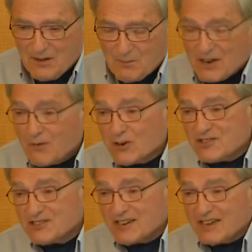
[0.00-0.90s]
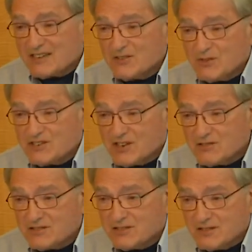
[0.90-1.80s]
But I wasn't going to get the
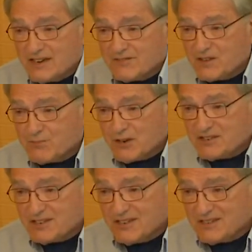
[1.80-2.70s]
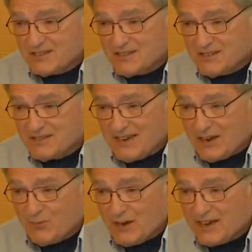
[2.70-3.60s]
results till after President's
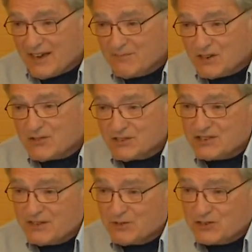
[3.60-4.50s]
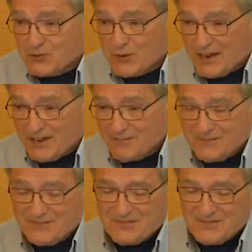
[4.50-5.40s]
Day weekend because he was away.
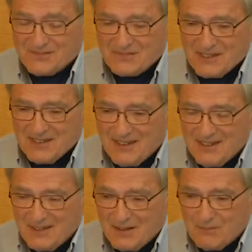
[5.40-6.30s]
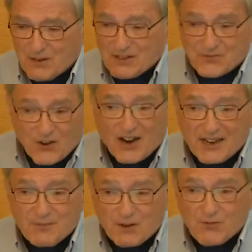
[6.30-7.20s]
But the
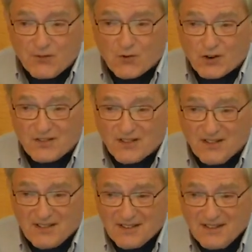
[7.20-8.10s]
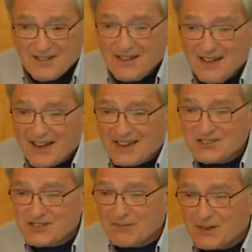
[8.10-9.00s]
Friday before, I got
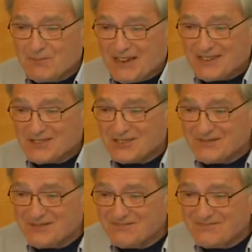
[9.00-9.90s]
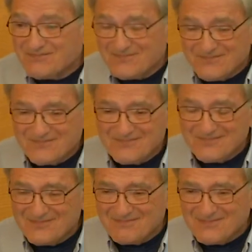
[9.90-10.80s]
stomach pains.
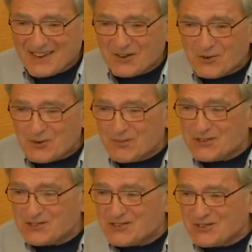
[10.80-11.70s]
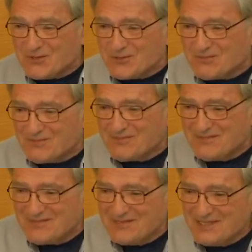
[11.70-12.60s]
Had to go to emergency room,
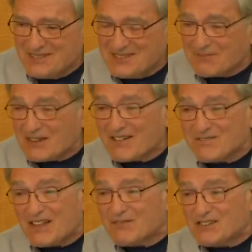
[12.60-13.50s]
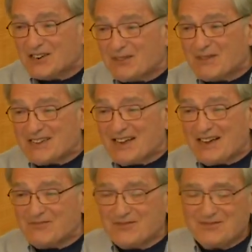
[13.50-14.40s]
something I've never done in my life.